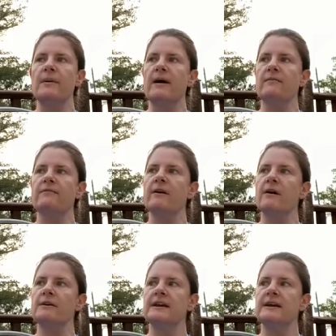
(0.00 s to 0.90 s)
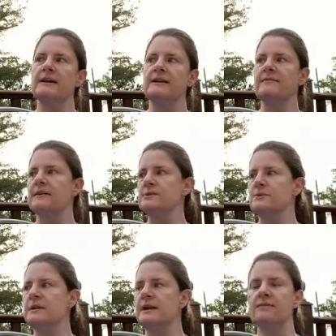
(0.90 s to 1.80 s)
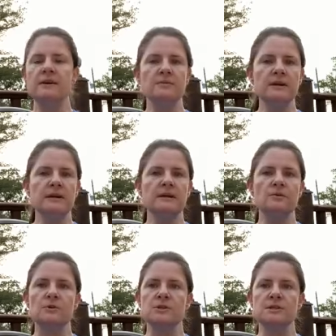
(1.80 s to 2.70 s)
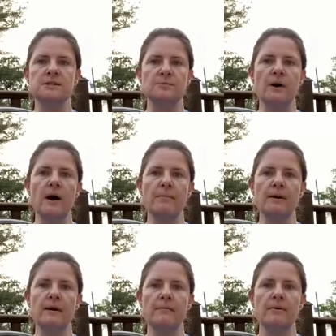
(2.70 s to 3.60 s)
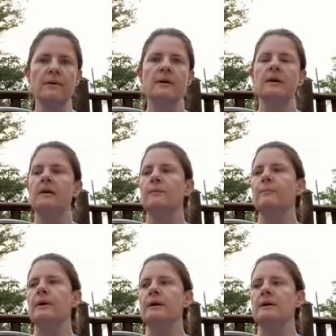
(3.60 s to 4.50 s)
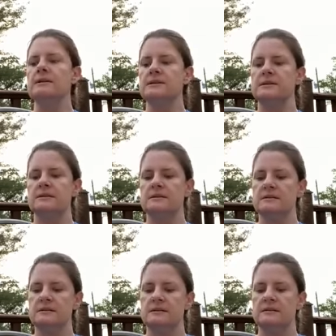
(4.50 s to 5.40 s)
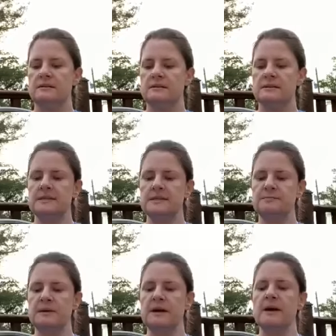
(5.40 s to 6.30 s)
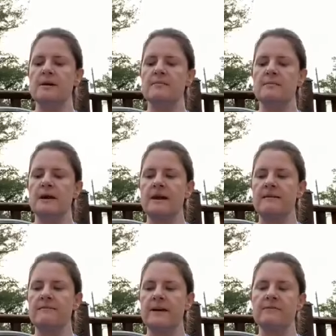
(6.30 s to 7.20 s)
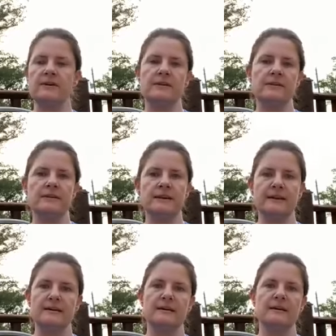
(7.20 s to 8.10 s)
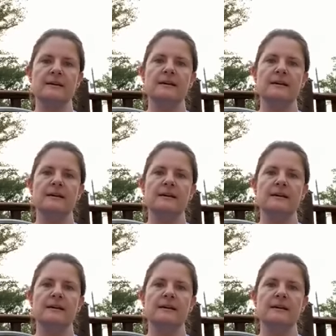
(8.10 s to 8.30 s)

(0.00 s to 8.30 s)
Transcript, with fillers: about fall yet if I'll do it every week or just do pop up, but this has become a favorite thing